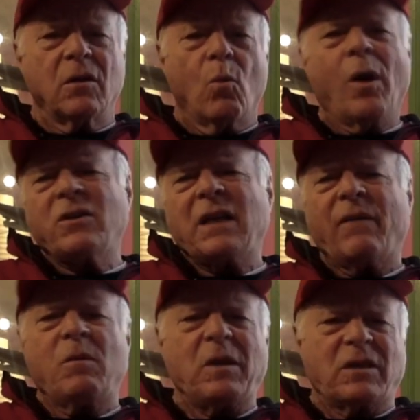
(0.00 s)
Why does it have
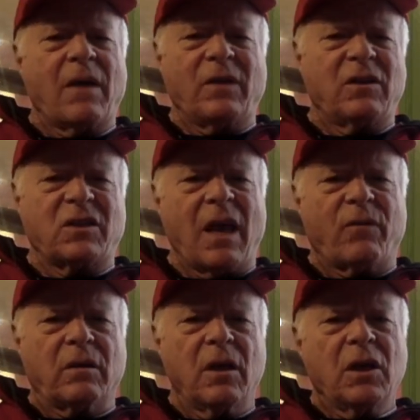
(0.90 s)
to be 7 and 7?
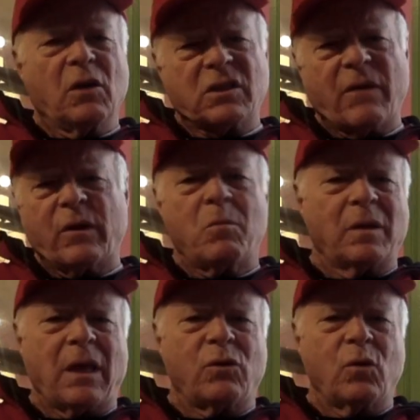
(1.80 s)
7 on
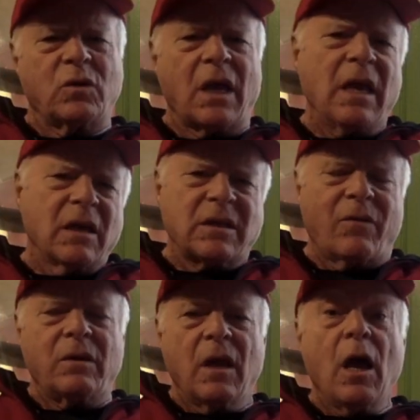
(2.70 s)
Monday, Tuesday,
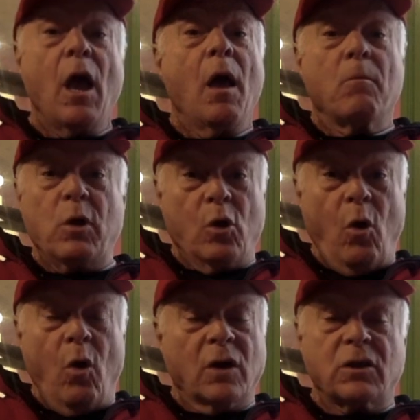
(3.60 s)
7.
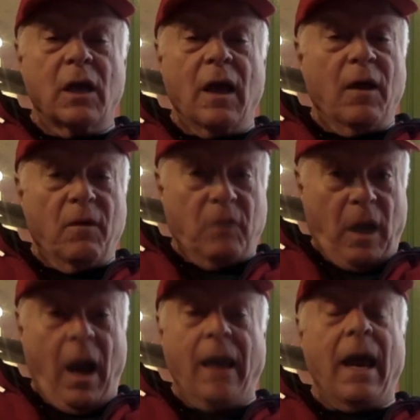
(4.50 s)
Because
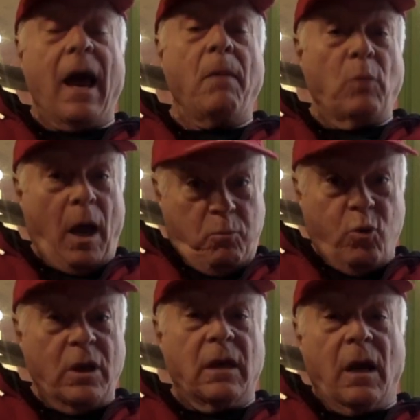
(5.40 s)
I
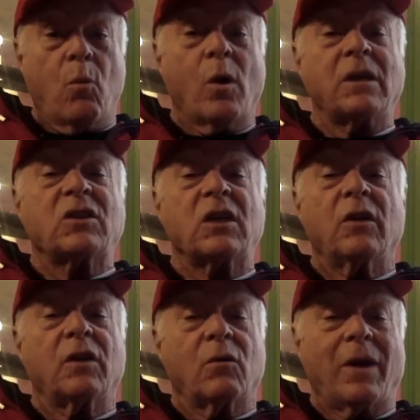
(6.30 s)
put in, I want to see
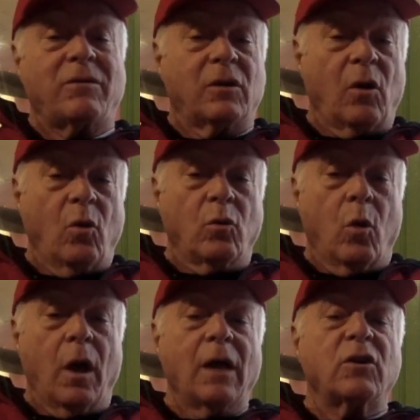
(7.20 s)
under the right to know
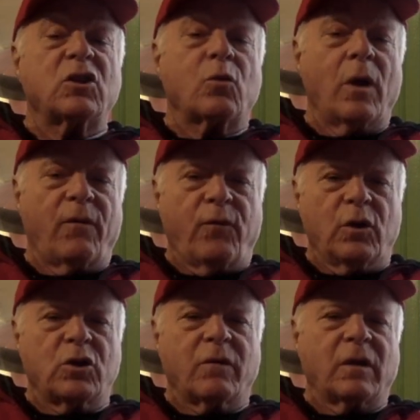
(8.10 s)
law, the square
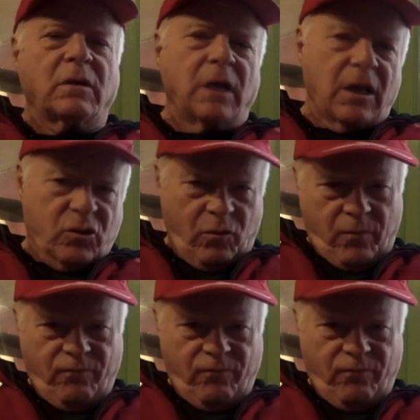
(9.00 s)
footage of the classroom.